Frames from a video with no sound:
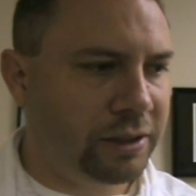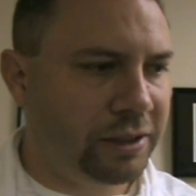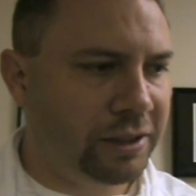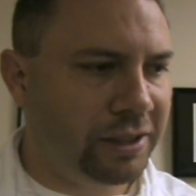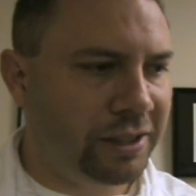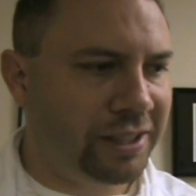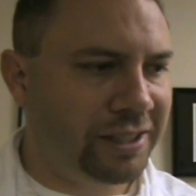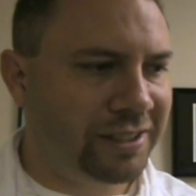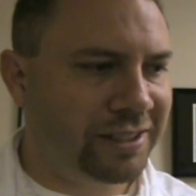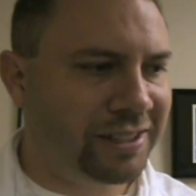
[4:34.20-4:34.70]

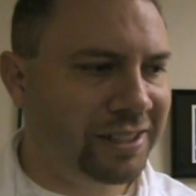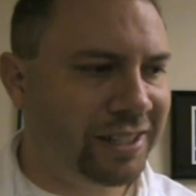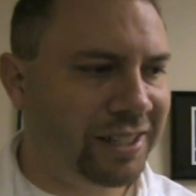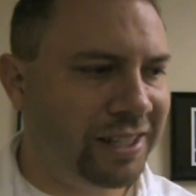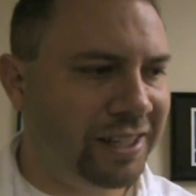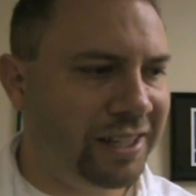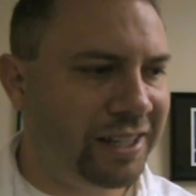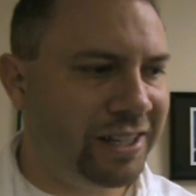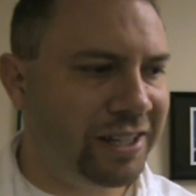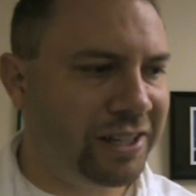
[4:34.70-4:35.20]
he
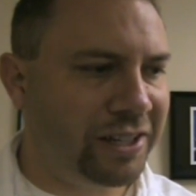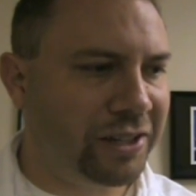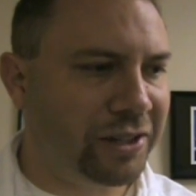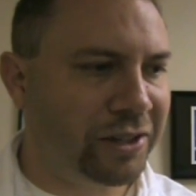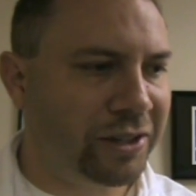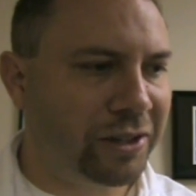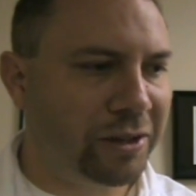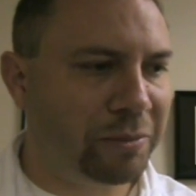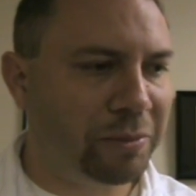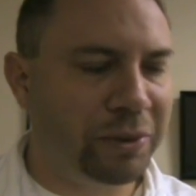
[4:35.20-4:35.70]

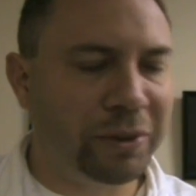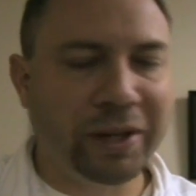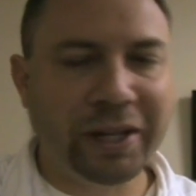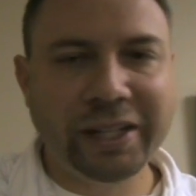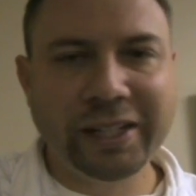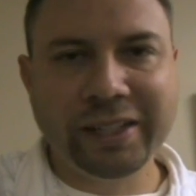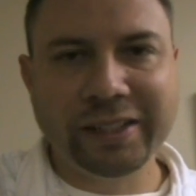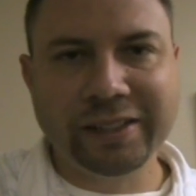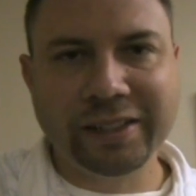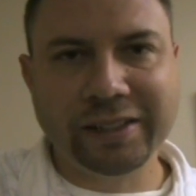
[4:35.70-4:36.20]
said,
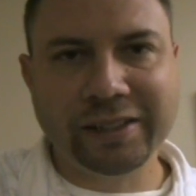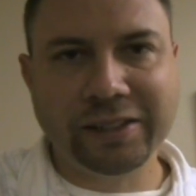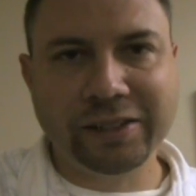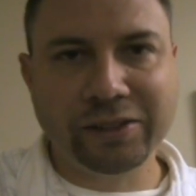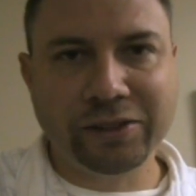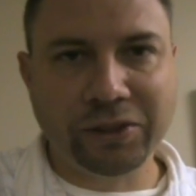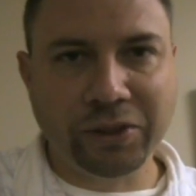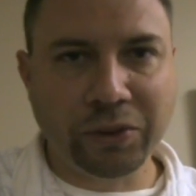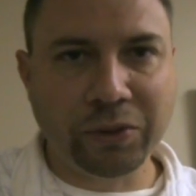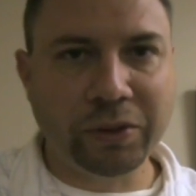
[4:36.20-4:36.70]
complaining that
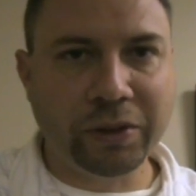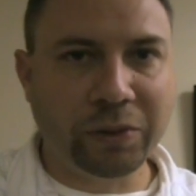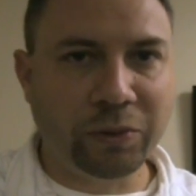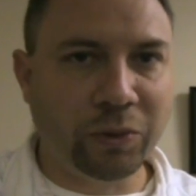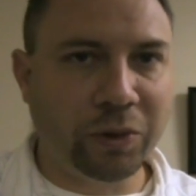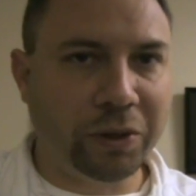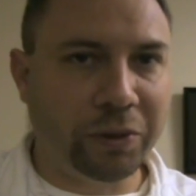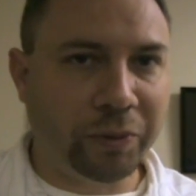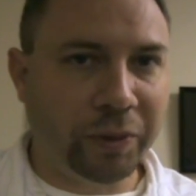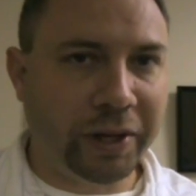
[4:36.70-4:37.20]
there's only
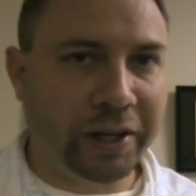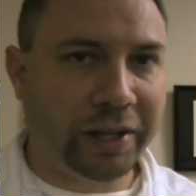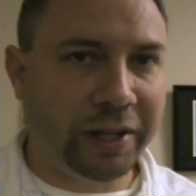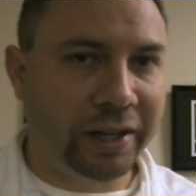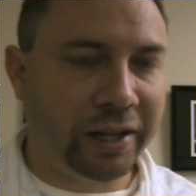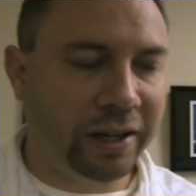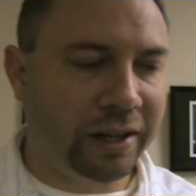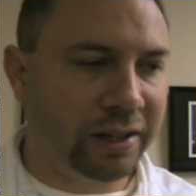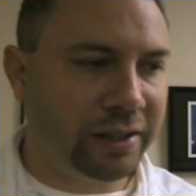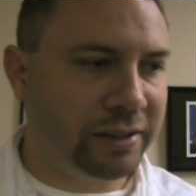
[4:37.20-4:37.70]
one way to
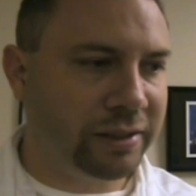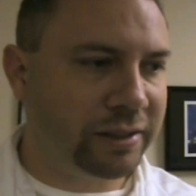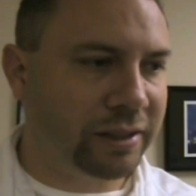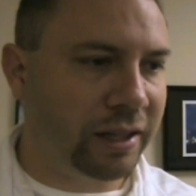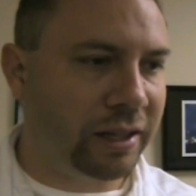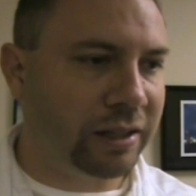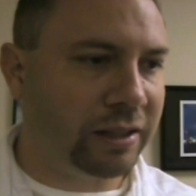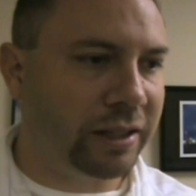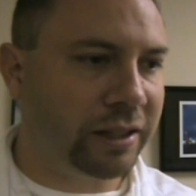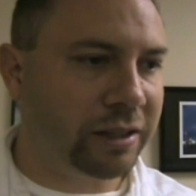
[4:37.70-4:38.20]
God is
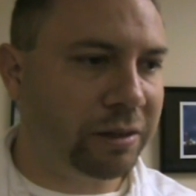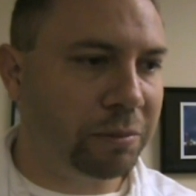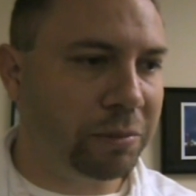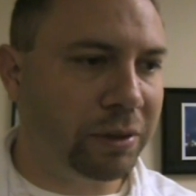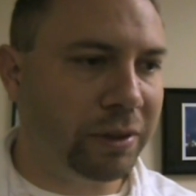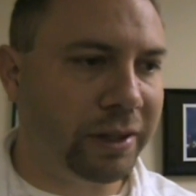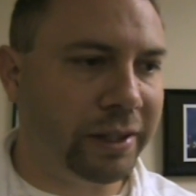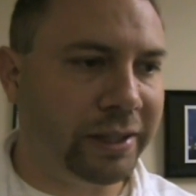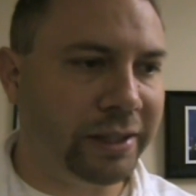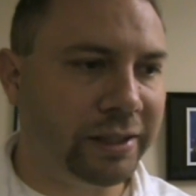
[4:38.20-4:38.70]
kind of like
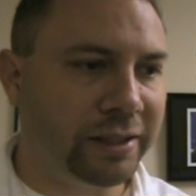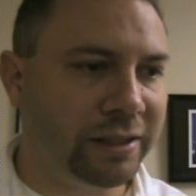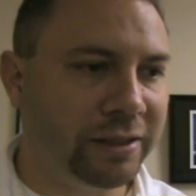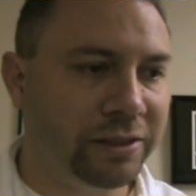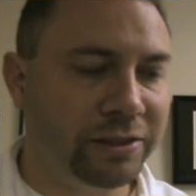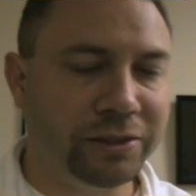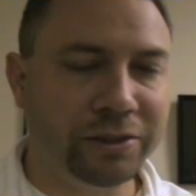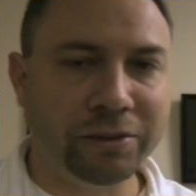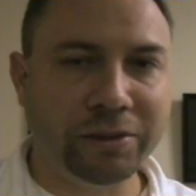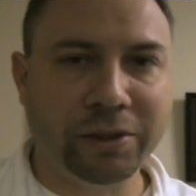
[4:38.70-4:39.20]
complaining that
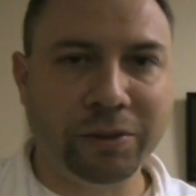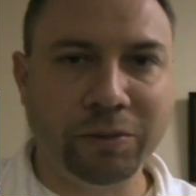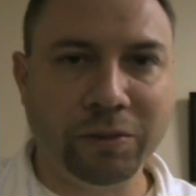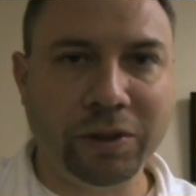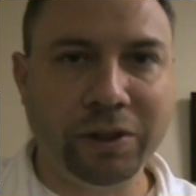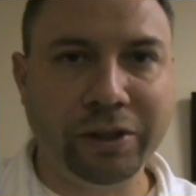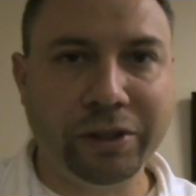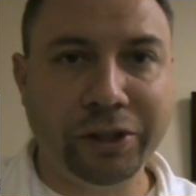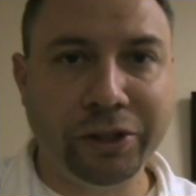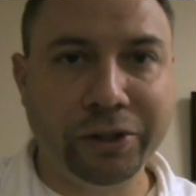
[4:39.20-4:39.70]
there's only
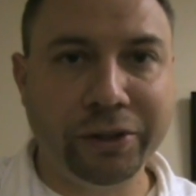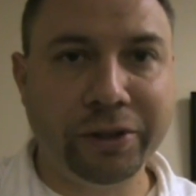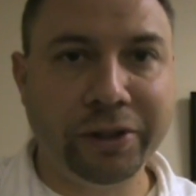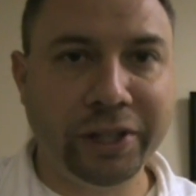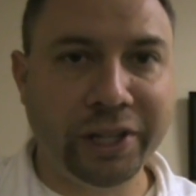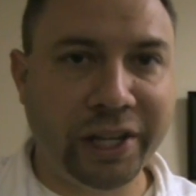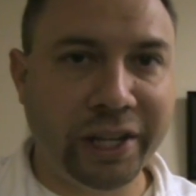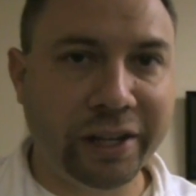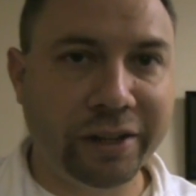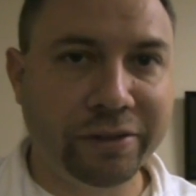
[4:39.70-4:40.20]
one cure
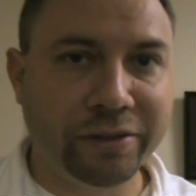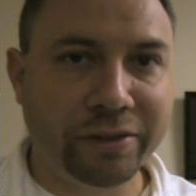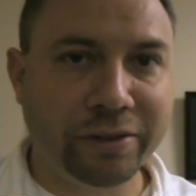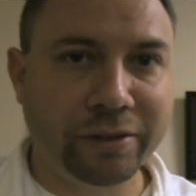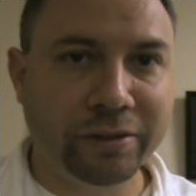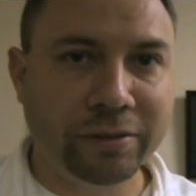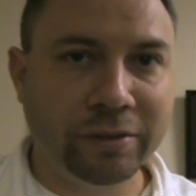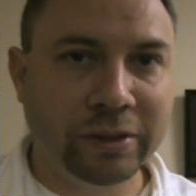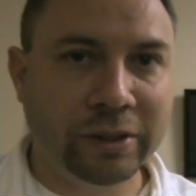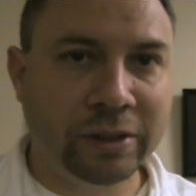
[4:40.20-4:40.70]
to
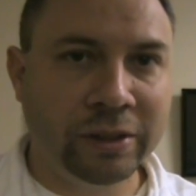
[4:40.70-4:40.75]
cancer.